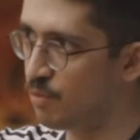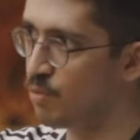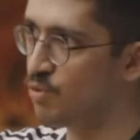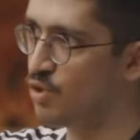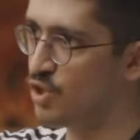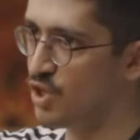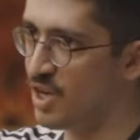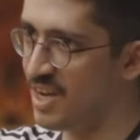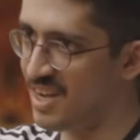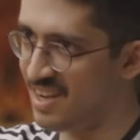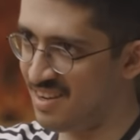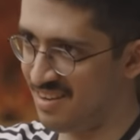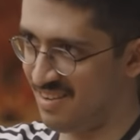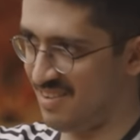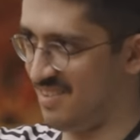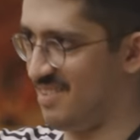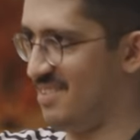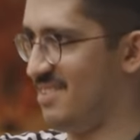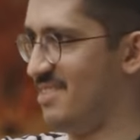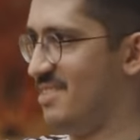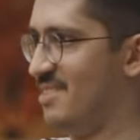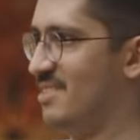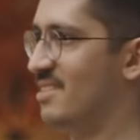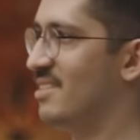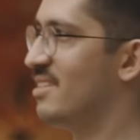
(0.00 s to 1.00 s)
to share
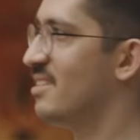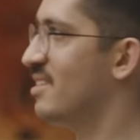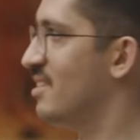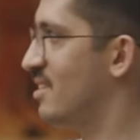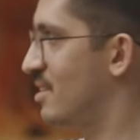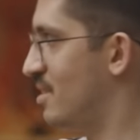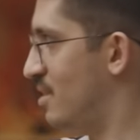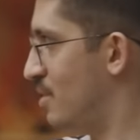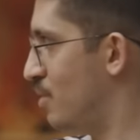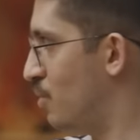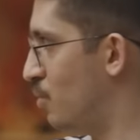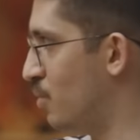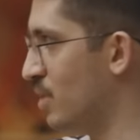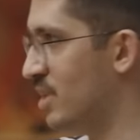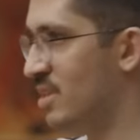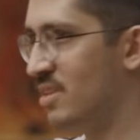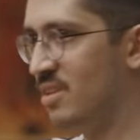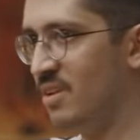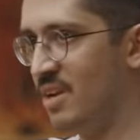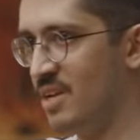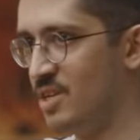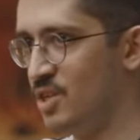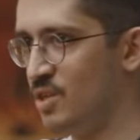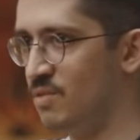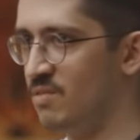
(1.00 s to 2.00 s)
with
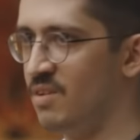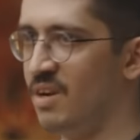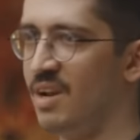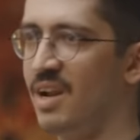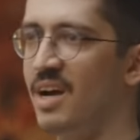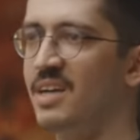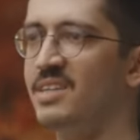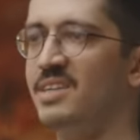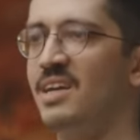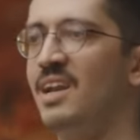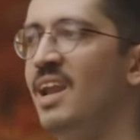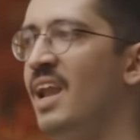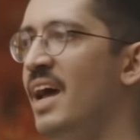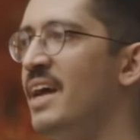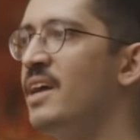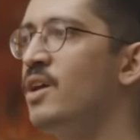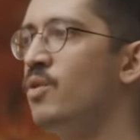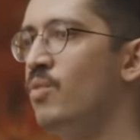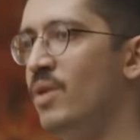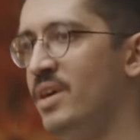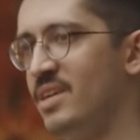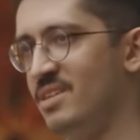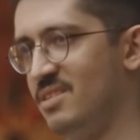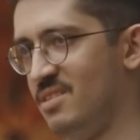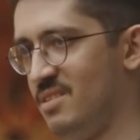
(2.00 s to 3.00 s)
the rest of the class, and
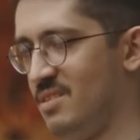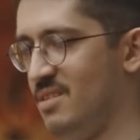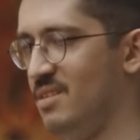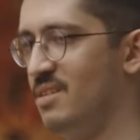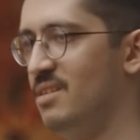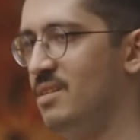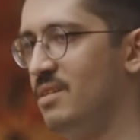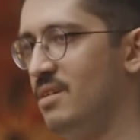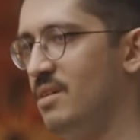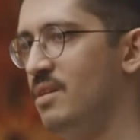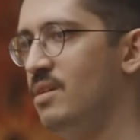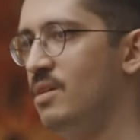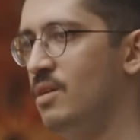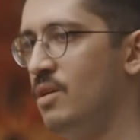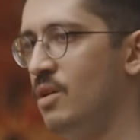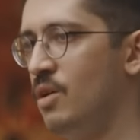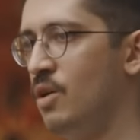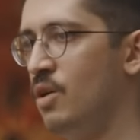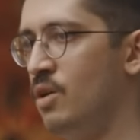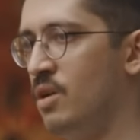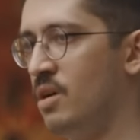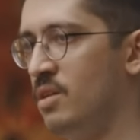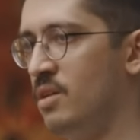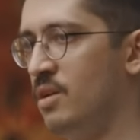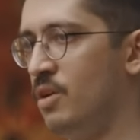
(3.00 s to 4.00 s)
likewise
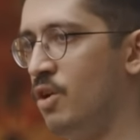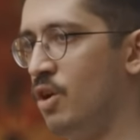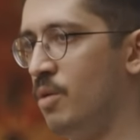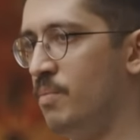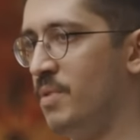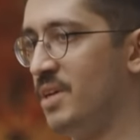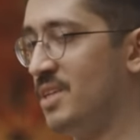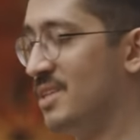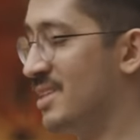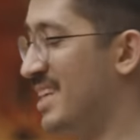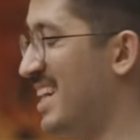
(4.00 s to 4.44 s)
on other topics.